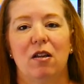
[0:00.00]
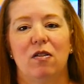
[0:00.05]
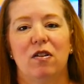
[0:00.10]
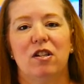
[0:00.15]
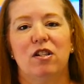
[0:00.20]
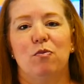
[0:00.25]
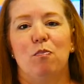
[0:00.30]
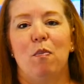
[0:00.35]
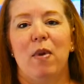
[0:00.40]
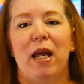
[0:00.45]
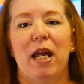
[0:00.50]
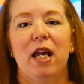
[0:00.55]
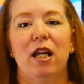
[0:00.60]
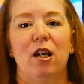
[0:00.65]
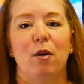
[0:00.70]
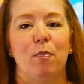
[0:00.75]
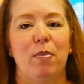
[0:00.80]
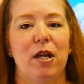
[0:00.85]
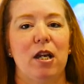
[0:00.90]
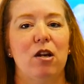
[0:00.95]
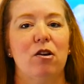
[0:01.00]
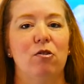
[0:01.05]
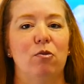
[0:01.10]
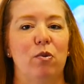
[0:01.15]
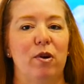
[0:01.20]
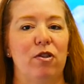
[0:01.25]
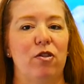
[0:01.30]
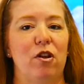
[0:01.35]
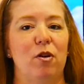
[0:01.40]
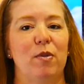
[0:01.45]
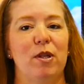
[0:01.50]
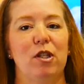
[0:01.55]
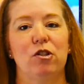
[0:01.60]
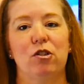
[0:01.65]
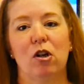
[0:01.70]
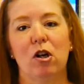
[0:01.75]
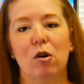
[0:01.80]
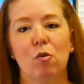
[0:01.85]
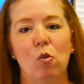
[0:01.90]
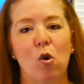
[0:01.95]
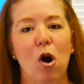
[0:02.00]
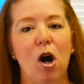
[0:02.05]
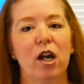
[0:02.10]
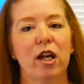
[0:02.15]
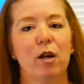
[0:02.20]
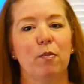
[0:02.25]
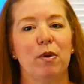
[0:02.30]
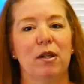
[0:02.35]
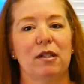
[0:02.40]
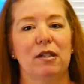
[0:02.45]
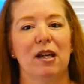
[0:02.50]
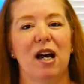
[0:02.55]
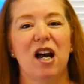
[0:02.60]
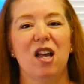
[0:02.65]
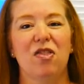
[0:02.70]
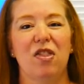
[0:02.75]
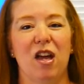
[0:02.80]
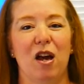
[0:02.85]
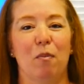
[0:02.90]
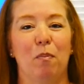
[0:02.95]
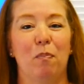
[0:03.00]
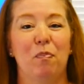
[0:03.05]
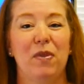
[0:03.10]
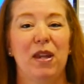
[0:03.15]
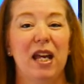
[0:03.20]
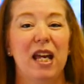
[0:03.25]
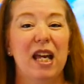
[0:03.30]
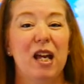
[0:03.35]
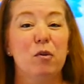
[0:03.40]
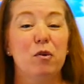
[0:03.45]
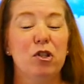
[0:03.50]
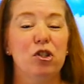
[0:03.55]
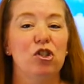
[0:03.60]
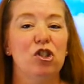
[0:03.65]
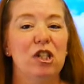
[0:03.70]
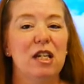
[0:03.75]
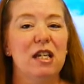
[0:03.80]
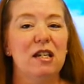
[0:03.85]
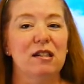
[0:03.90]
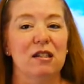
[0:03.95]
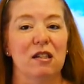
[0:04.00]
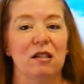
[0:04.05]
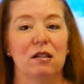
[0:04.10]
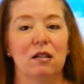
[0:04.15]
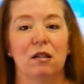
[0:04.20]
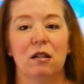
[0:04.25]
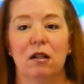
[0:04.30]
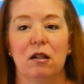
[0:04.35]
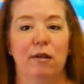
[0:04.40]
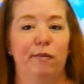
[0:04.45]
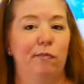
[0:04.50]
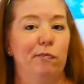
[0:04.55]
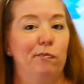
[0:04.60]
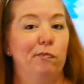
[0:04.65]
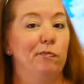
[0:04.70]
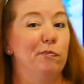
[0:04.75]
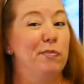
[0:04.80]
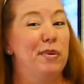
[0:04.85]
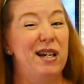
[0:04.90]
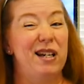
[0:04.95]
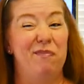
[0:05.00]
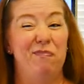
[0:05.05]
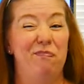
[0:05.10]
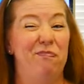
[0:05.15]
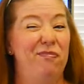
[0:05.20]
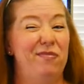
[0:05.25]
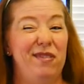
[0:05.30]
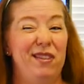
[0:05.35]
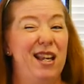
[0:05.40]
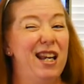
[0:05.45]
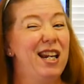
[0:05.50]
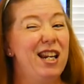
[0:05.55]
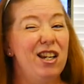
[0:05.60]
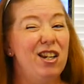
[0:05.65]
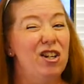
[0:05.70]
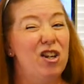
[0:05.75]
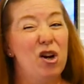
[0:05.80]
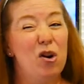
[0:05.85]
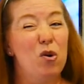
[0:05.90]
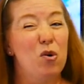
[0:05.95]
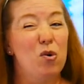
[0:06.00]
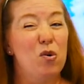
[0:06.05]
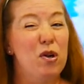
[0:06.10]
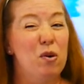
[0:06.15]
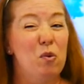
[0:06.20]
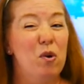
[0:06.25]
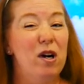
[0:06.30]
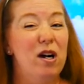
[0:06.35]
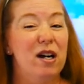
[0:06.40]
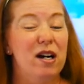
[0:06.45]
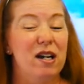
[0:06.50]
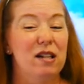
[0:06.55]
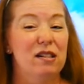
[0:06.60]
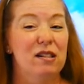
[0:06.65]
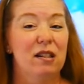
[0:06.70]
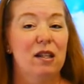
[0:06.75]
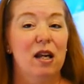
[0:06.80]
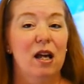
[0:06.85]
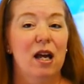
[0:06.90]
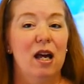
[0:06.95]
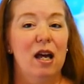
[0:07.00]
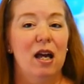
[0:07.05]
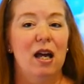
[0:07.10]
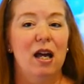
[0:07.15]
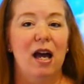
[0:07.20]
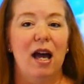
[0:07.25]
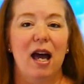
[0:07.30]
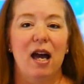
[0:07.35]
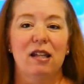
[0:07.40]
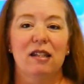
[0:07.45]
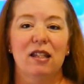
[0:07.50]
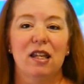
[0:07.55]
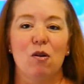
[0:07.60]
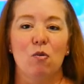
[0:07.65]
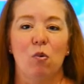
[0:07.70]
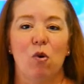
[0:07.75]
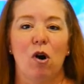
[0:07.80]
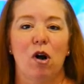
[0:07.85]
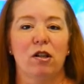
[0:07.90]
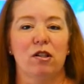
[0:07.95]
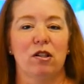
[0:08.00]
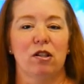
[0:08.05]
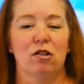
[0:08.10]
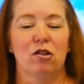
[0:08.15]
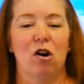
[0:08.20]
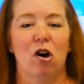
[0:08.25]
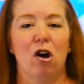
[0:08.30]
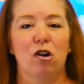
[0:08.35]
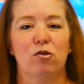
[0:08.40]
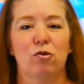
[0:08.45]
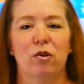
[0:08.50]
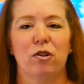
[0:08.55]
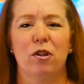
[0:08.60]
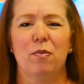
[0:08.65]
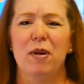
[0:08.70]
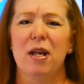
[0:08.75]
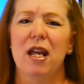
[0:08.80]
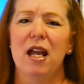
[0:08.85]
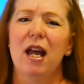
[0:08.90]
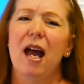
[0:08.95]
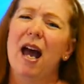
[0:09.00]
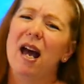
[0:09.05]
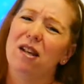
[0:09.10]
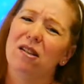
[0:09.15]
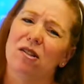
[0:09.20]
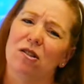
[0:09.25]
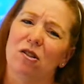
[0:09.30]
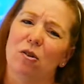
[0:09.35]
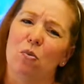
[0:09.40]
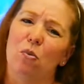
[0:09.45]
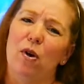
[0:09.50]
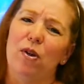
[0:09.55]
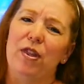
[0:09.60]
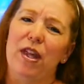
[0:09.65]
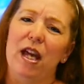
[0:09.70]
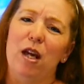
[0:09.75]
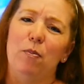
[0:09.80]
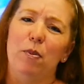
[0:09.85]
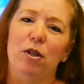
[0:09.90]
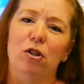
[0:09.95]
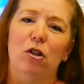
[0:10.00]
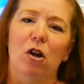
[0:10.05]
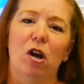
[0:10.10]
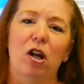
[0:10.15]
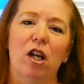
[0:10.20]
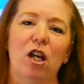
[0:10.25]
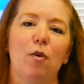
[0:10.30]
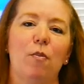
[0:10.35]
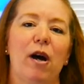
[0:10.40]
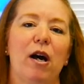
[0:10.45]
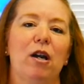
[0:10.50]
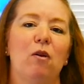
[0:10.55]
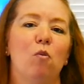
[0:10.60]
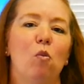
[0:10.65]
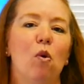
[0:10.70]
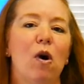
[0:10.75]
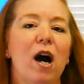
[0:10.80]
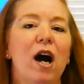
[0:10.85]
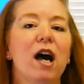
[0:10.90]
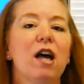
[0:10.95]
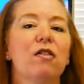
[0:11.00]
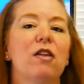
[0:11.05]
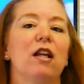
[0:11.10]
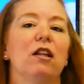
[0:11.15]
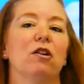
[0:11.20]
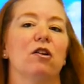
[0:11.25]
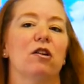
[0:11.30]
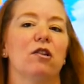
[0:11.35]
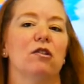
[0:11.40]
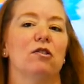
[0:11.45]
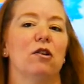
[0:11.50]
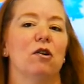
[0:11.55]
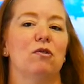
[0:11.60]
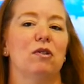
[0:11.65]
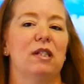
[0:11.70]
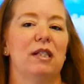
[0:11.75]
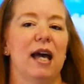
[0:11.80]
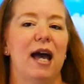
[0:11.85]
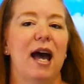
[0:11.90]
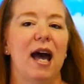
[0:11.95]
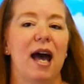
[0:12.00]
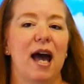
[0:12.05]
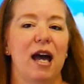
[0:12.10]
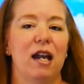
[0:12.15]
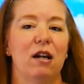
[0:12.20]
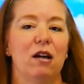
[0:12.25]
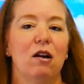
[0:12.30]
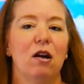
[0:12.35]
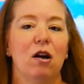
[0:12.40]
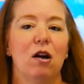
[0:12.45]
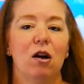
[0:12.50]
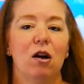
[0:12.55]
this man appeared with them and started walking beside them. It was Jesus, but they didn't know who he was. As he walked and talked with them, he asked them what they had been talking about and why they looked so sad.